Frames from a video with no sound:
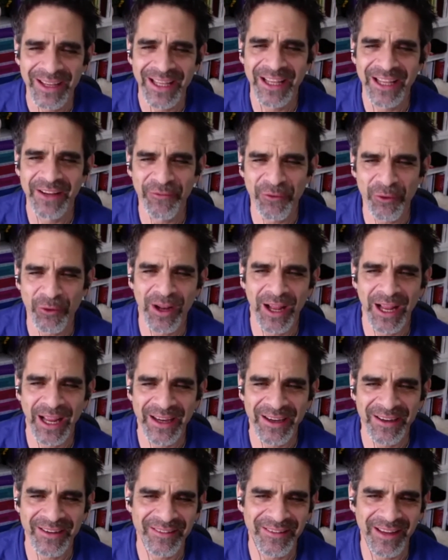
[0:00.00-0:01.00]
if you
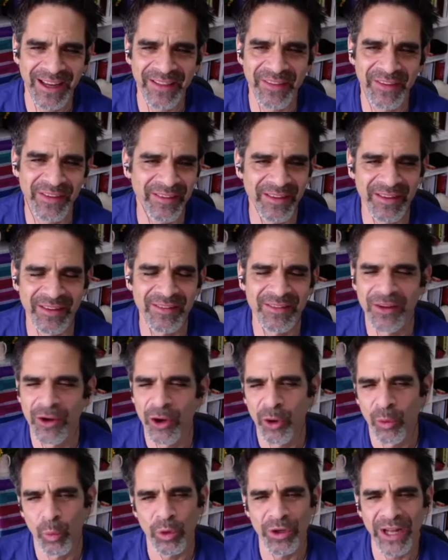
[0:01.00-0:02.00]
like, and say, this is
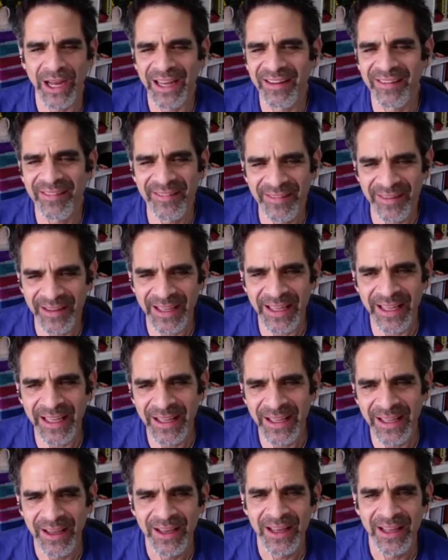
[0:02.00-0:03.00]
what I
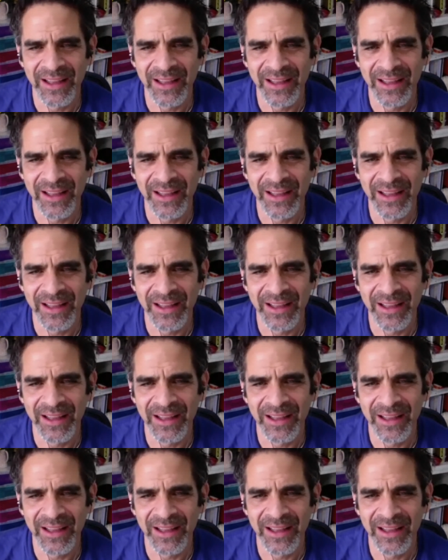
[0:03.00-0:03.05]
see,